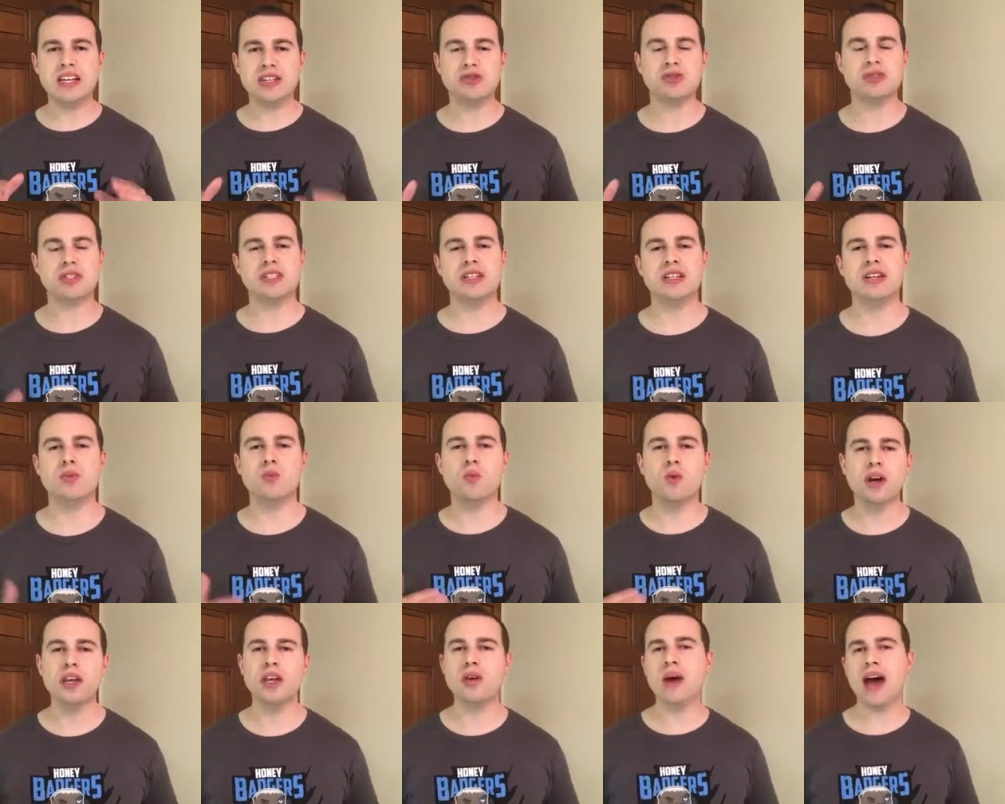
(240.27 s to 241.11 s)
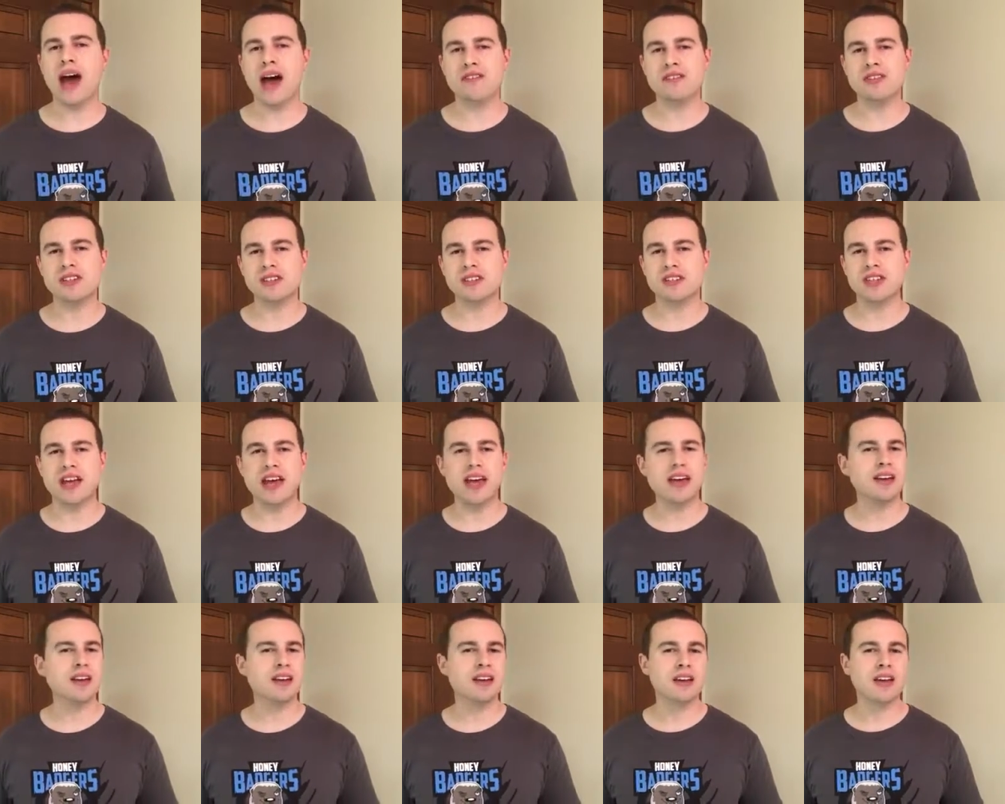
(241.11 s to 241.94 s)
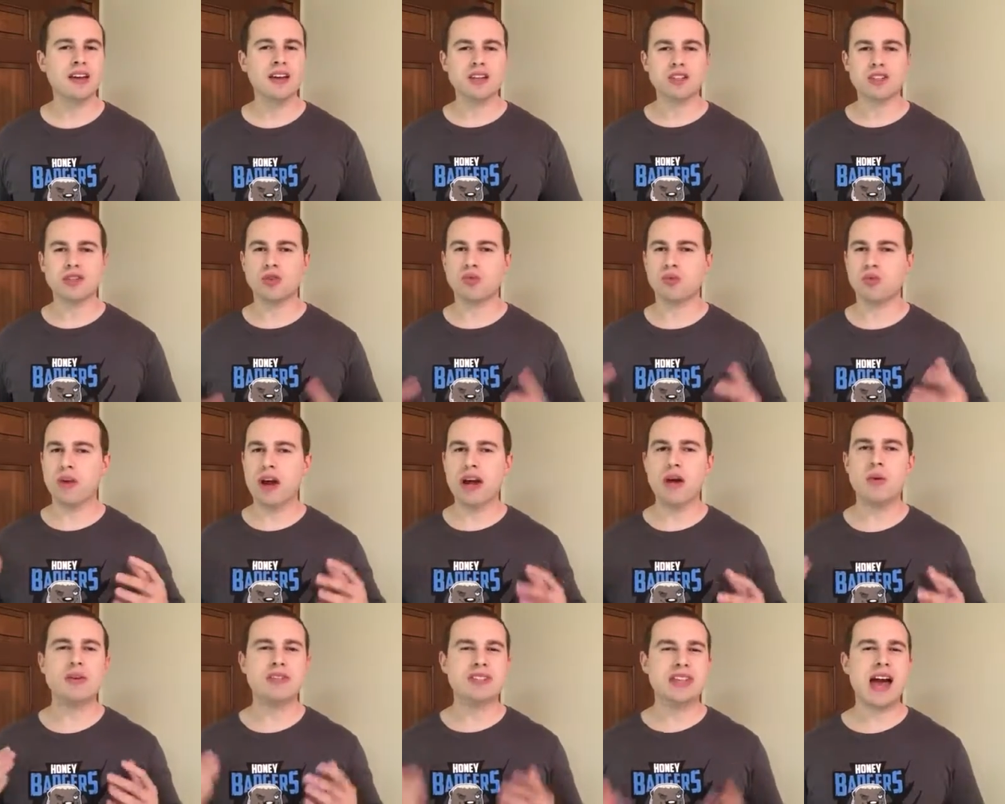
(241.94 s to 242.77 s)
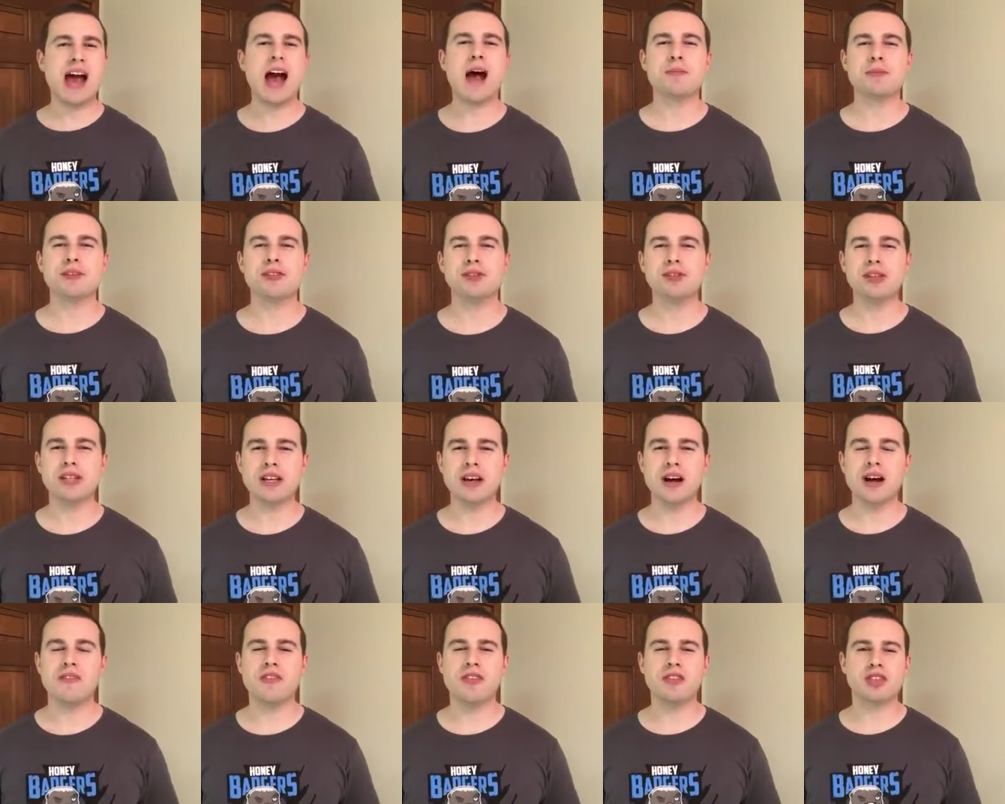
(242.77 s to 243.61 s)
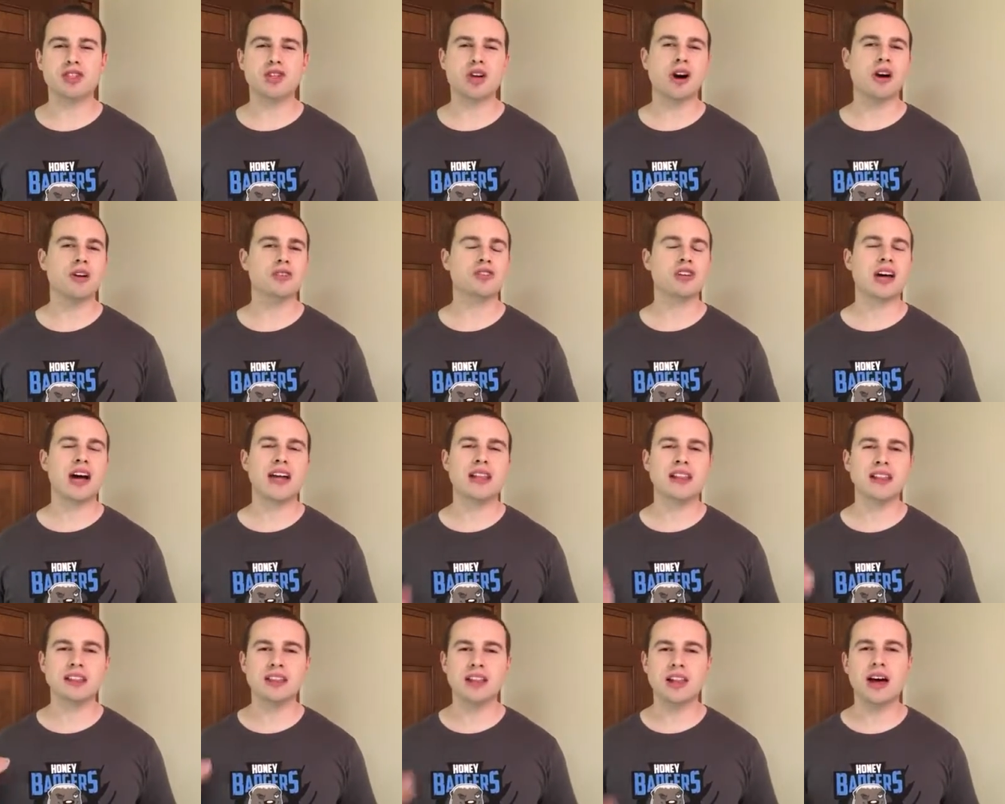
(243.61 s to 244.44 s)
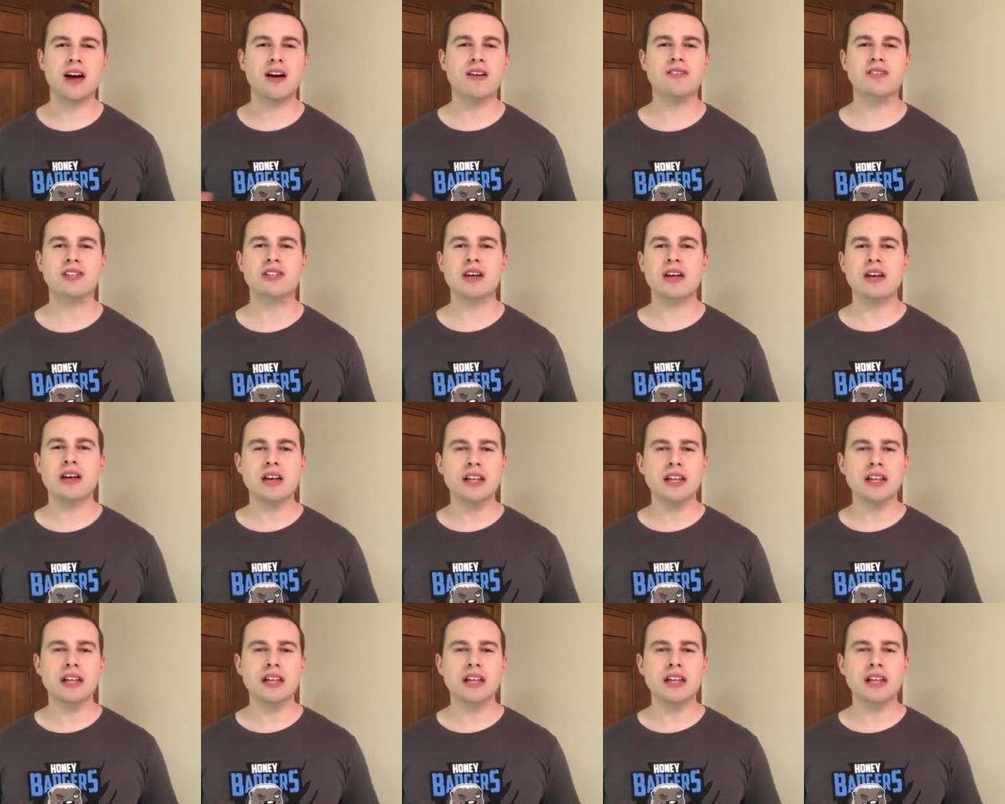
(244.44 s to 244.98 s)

interested in what you have to say so ray was absolutely off the charts i loved